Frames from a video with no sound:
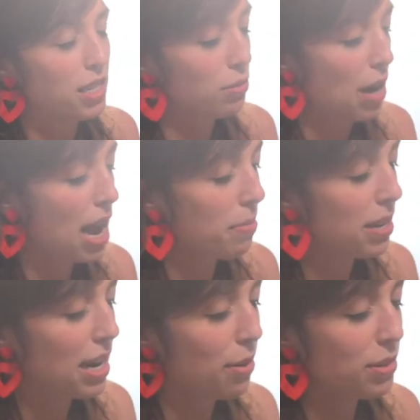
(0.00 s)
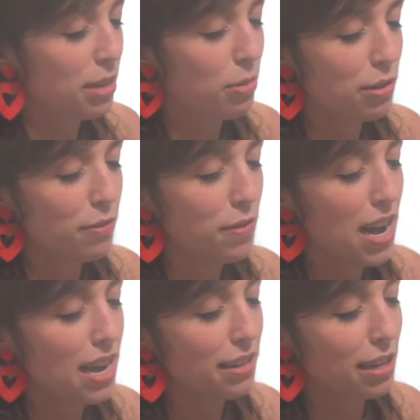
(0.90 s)
and the rabbit, I was able to
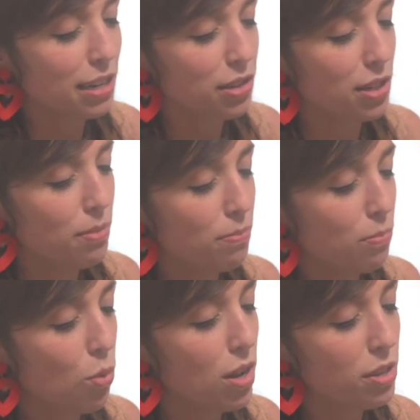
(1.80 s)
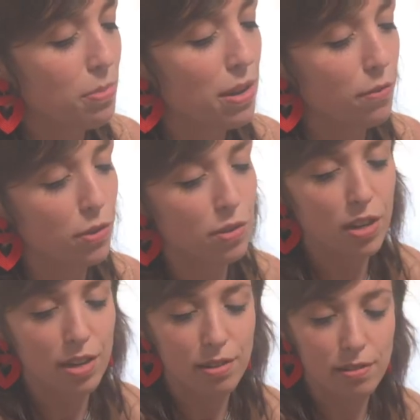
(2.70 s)
find, like, some ones meant for
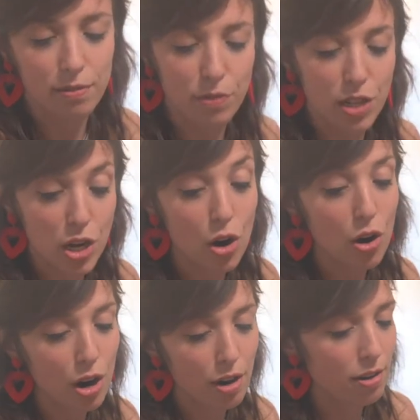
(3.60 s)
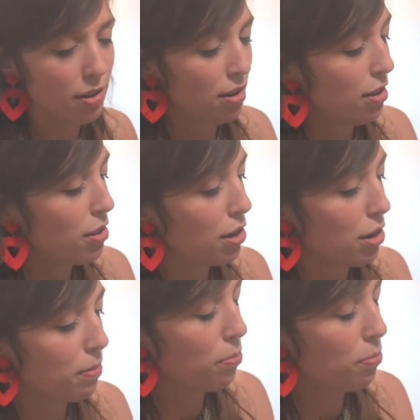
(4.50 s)
the yard that are